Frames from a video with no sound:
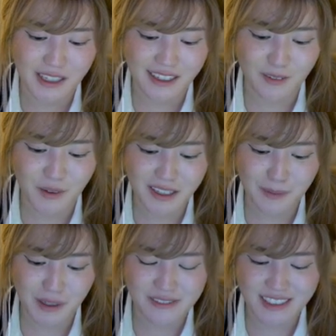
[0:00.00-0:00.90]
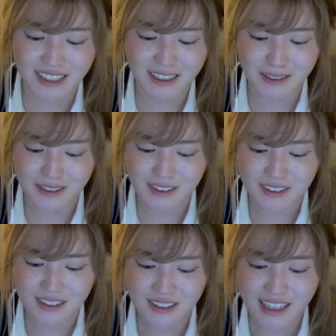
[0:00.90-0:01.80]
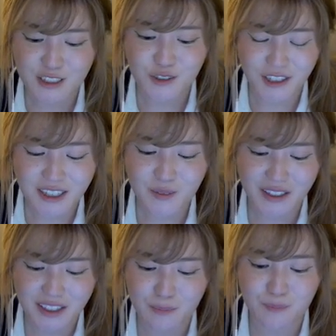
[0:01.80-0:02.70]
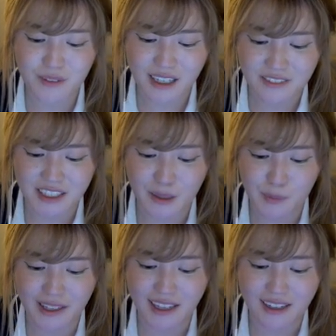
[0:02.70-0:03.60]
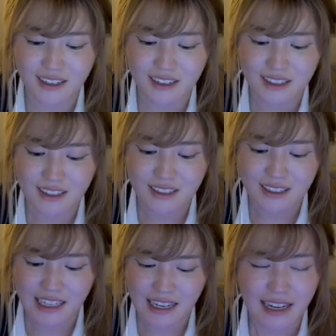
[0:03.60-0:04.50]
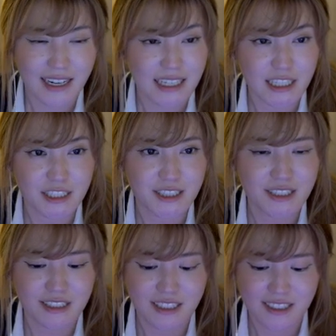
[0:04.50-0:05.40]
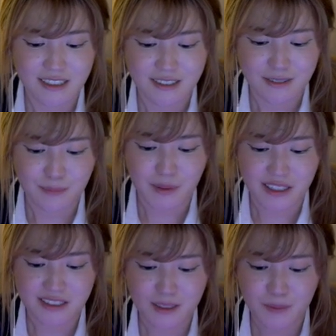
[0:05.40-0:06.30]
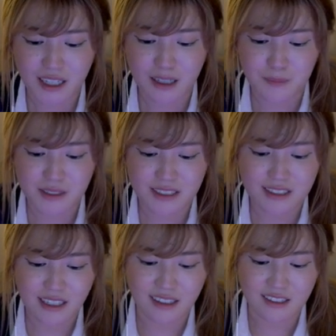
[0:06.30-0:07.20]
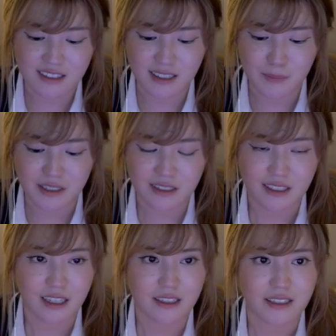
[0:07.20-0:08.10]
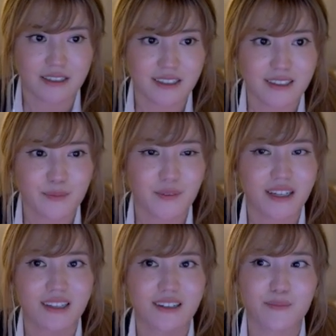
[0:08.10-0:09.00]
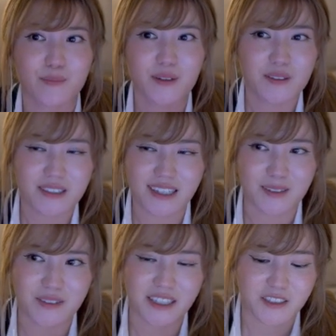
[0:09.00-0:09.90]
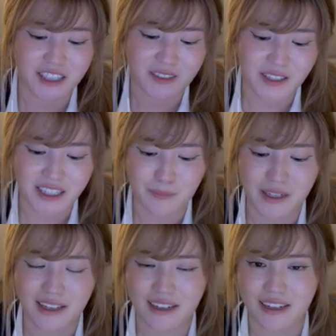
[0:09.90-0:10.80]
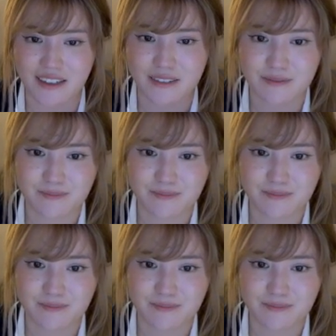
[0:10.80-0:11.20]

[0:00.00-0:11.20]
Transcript: and I wake up every day. I try to wake up every day by like nine ish, but sometimes I'll sleep until like noon. But most times I try to wake up by like nine.